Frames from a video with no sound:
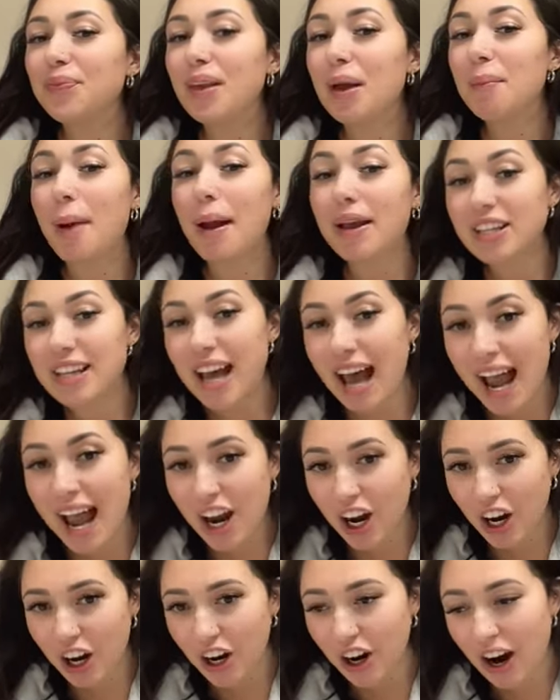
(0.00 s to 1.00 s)
my
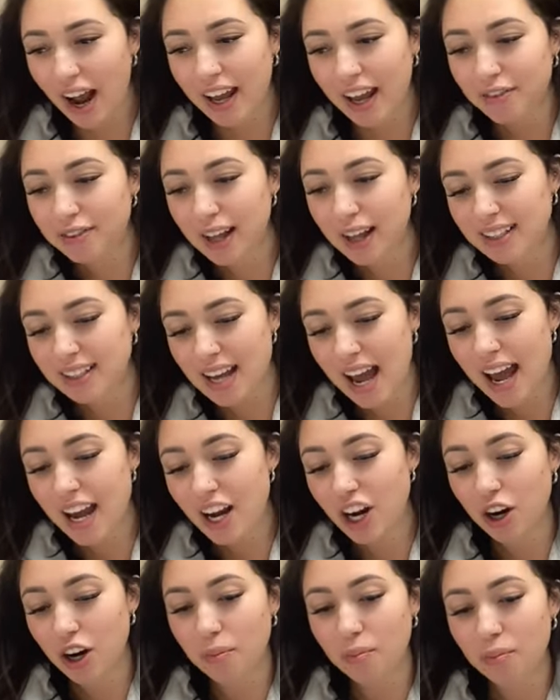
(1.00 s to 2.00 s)
tire, I had a flat
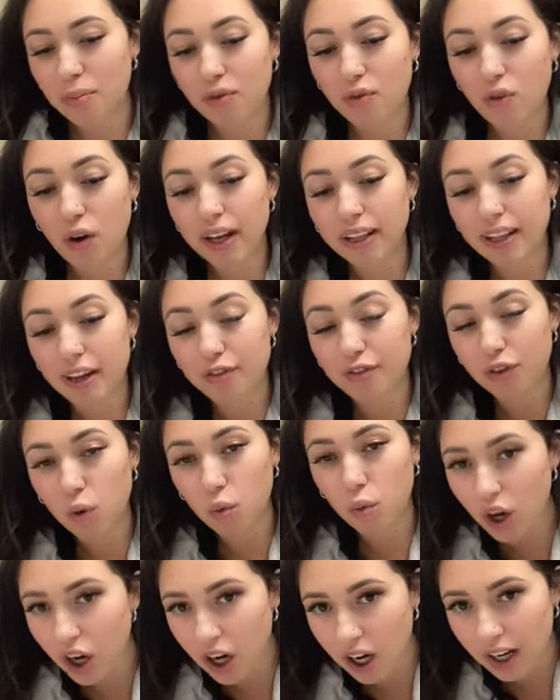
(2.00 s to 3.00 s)
tire before I left for
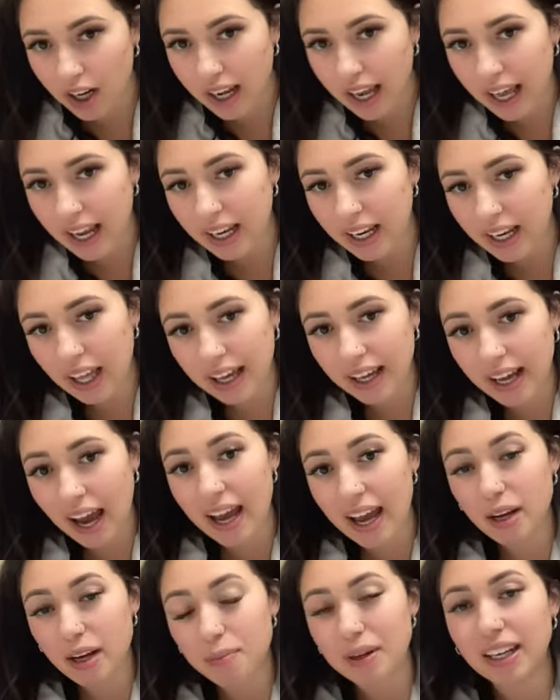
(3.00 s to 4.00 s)
work, and like I
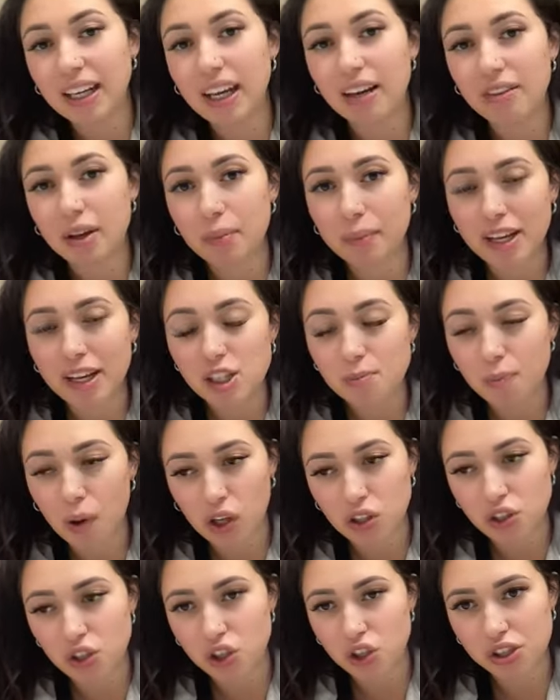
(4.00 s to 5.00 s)
had been giving my
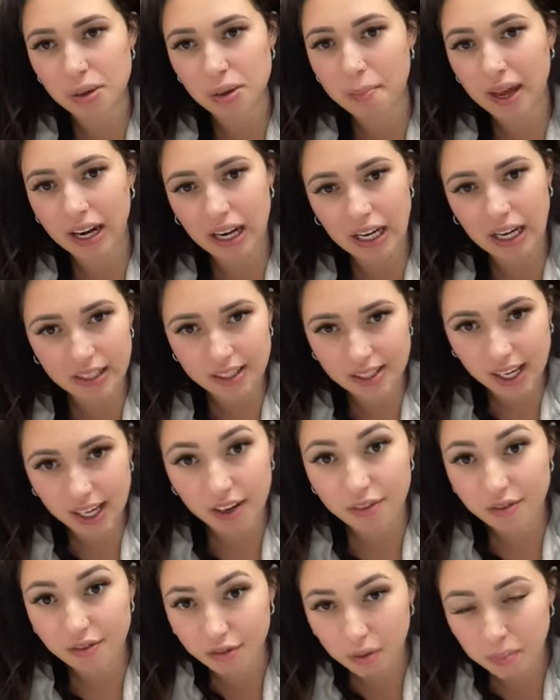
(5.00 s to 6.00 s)
sponsor some money to
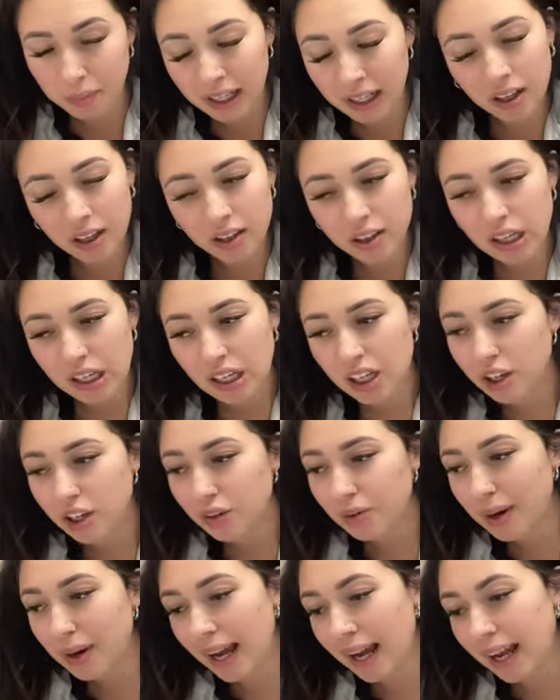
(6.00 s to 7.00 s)
save for me,
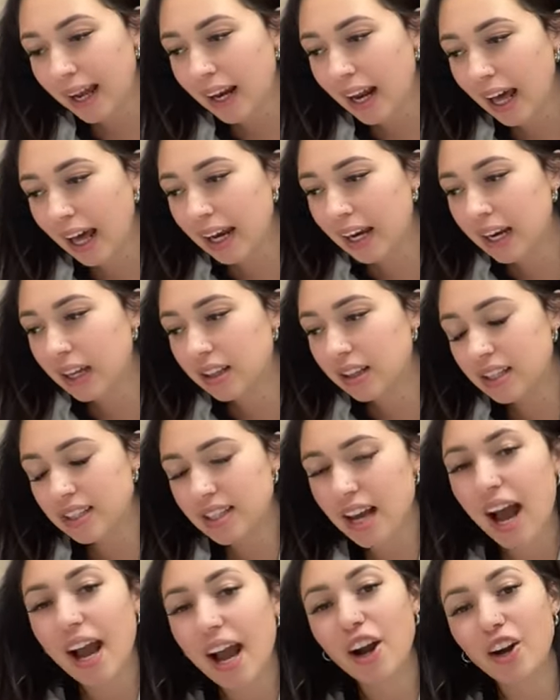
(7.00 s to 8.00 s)
right? And the
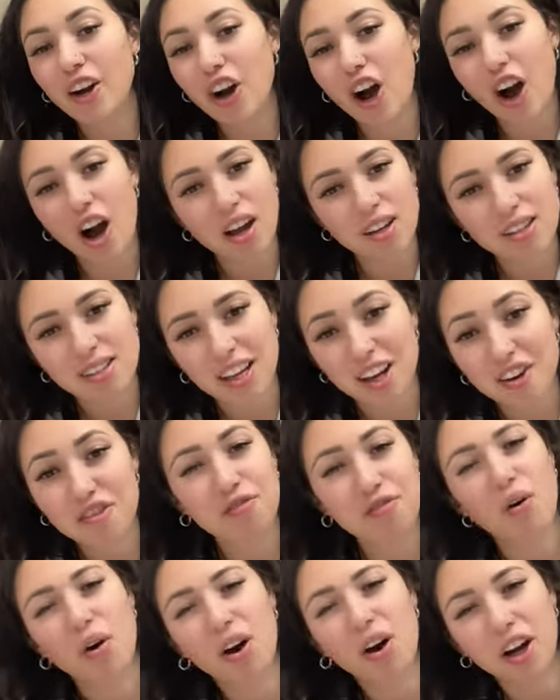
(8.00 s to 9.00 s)
tire costs like
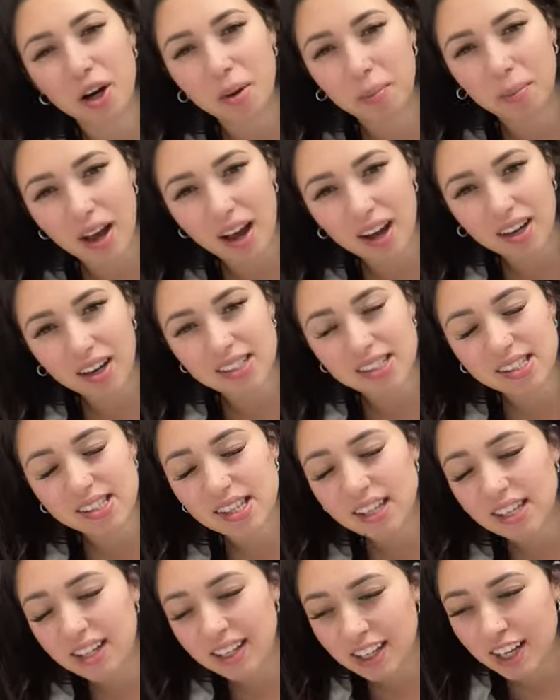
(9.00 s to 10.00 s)
$400,
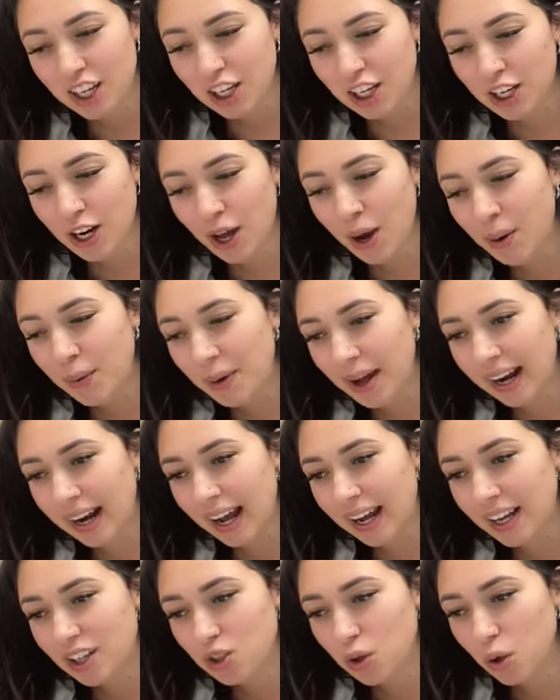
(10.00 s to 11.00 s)
you know? And I
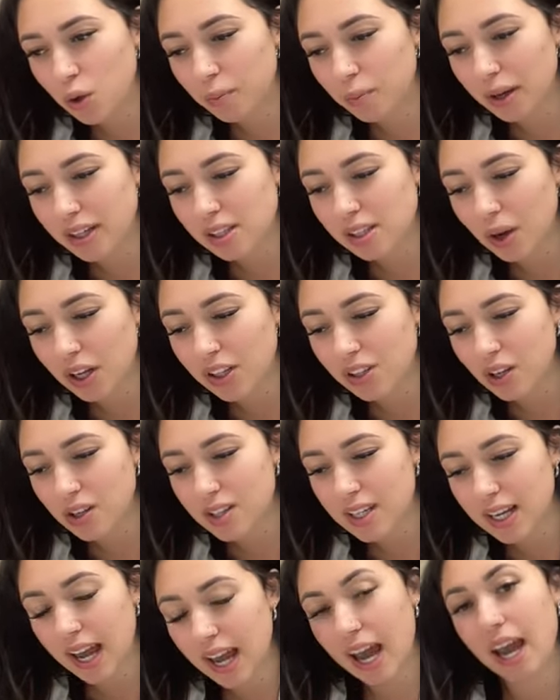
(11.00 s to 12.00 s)
had told my sponsor, I was
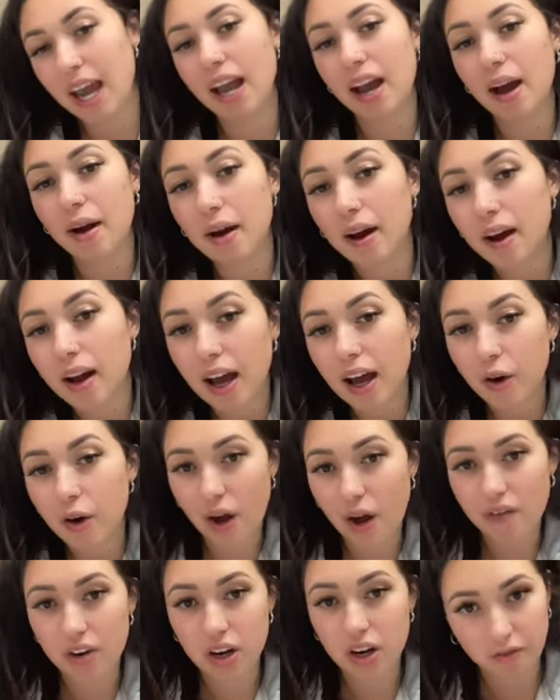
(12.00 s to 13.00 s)
like, hey, I don't
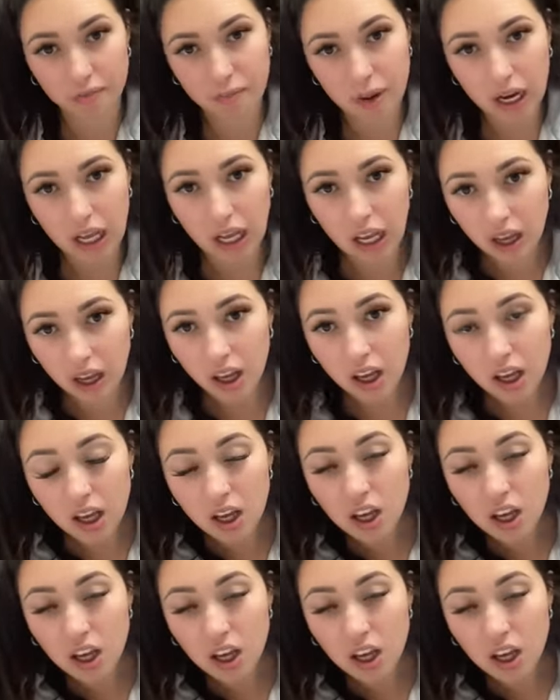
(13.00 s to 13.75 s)
have enough money